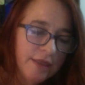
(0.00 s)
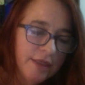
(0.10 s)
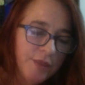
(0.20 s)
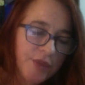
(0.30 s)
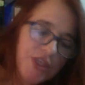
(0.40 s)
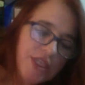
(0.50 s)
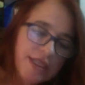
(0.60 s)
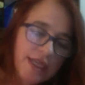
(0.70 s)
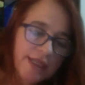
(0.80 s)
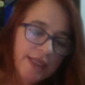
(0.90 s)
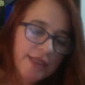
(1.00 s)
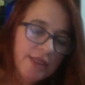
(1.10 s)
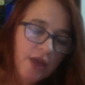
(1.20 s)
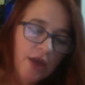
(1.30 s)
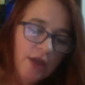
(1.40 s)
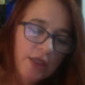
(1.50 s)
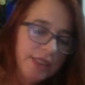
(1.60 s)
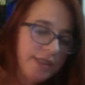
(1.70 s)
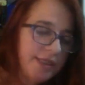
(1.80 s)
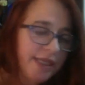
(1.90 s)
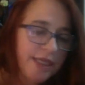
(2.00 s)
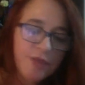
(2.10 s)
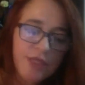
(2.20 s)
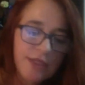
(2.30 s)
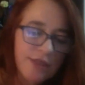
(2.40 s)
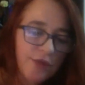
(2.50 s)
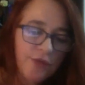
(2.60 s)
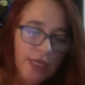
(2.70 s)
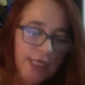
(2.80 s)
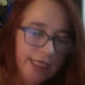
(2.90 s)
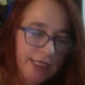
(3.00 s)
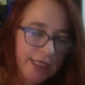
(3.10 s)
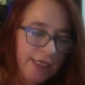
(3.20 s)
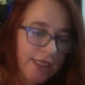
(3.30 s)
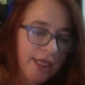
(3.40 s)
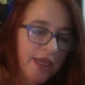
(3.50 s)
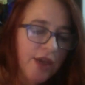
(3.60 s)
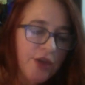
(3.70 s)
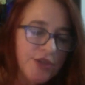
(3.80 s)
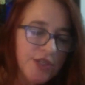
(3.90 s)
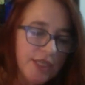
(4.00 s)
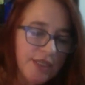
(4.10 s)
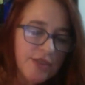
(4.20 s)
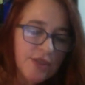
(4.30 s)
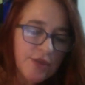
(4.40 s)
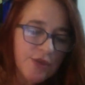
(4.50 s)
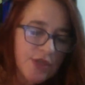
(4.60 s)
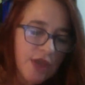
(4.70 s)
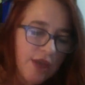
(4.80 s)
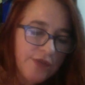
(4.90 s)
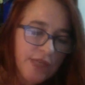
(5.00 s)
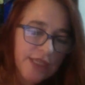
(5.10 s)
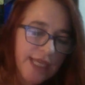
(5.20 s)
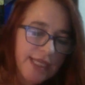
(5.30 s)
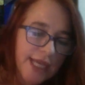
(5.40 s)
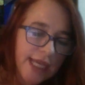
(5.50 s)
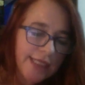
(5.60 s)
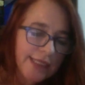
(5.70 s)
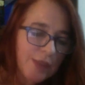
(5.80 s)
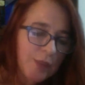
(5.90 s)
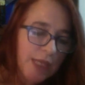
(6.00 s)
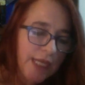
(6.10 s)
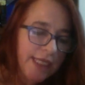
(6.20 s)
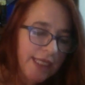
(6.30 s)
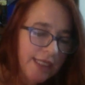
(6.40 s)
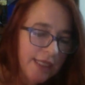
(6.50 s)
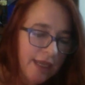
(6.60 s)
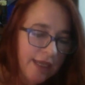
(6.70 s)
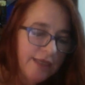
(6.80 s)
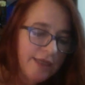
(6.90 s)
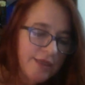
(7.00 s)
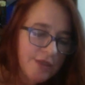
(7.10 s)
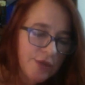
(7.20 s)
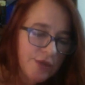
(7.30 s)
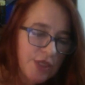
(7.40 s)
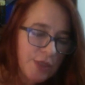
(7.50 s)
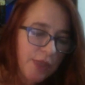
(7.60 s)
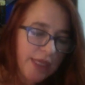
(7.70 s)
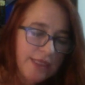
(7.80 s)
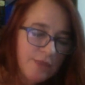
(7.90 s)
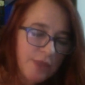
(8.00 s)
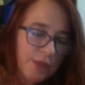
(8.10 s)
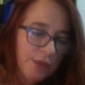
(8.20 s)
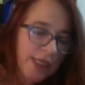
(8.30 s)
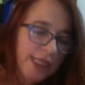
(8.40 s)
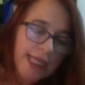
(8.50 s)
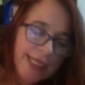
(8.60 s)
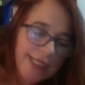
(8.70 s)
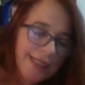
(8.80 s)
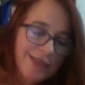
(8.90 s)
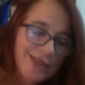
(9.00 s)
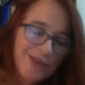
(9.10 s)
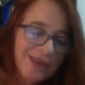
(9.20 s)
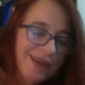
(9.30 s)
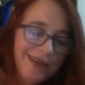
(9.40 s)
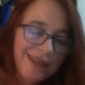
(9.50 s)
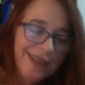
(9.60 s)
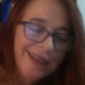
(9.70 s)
but she's not that tall and damn, she's so fine. Her skin so soft on that tight little body. I kiss her, she bites me where I like it, so naughty.